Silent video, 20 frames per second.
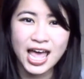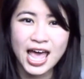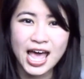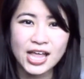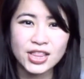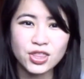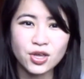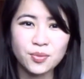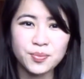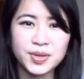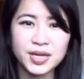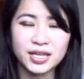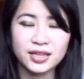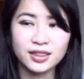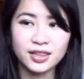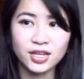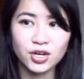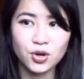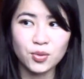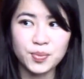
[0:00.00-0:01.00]
and there'll be a
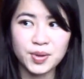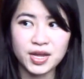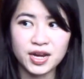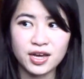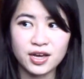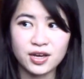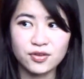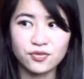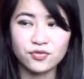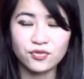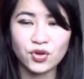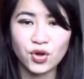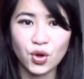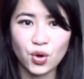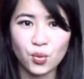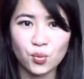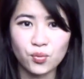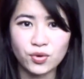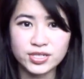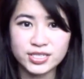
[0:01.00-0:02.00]
little bit of
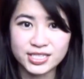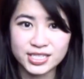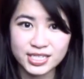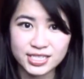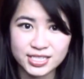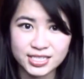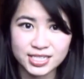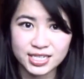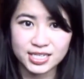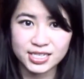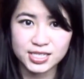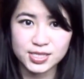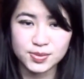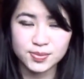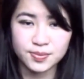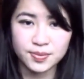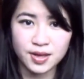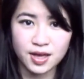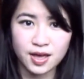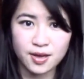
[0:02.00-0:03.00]
resistance
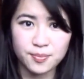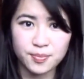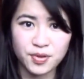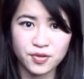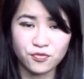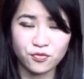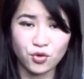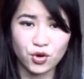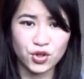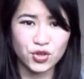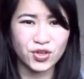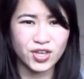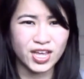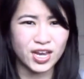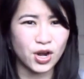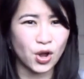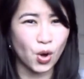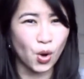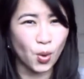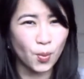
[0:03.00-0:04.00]
before you
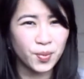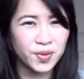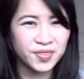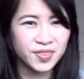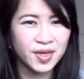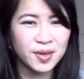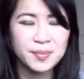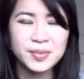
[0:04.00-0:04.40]
can open them.